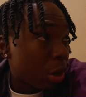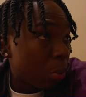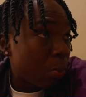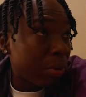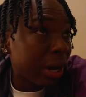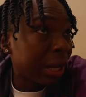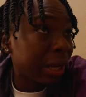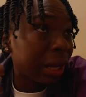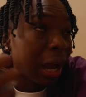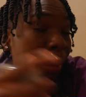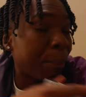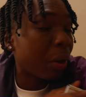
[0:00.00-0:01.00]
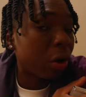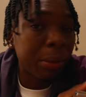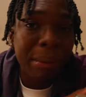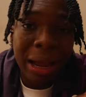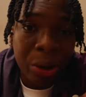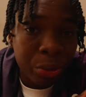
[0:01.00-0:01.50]
bring a power
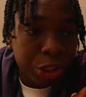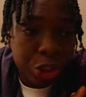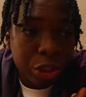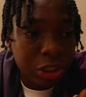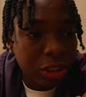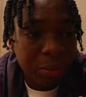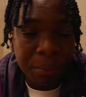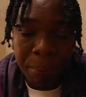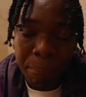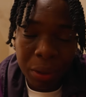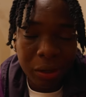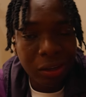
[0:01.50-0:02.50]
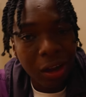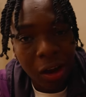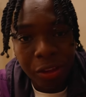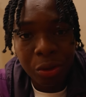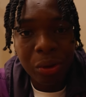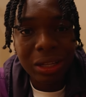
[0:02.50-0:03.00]
bank with you or something. But
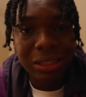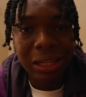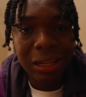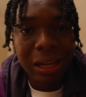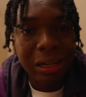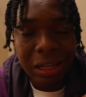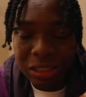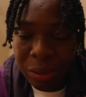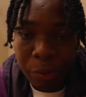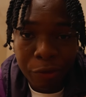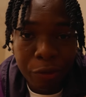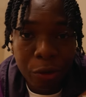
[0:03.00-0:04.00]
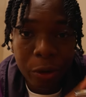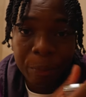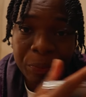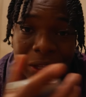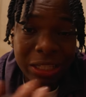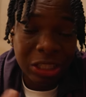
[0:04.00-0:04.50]
otherwise than that, as I said before,
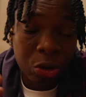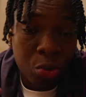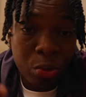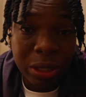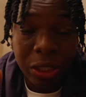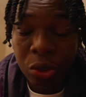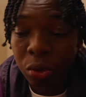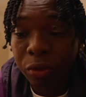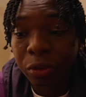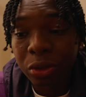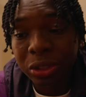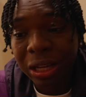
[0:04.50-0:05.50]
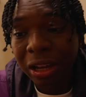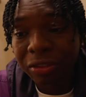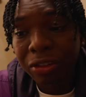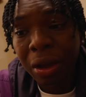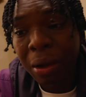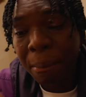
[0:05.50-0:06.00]
it's a really cool phone to have.
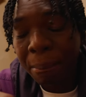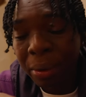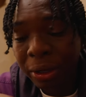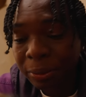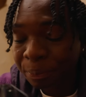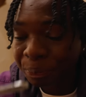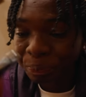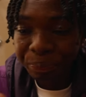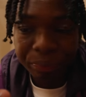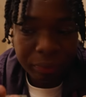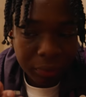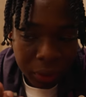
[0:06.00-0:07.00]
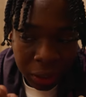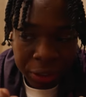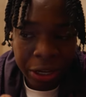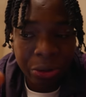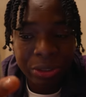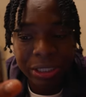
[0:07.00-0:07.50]
But
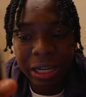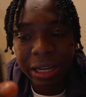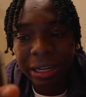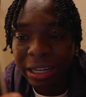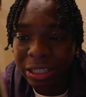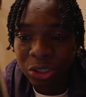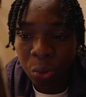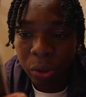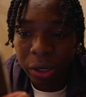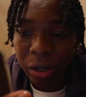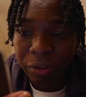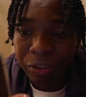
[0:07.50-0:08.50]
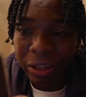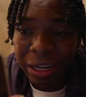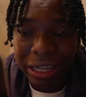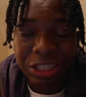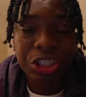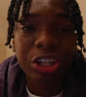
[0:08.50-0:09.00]
downside they need to work on for the
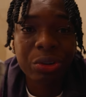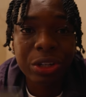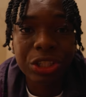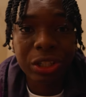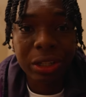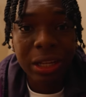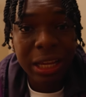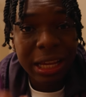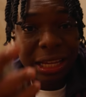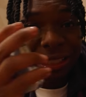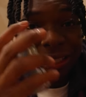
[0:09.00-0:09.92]
next generation is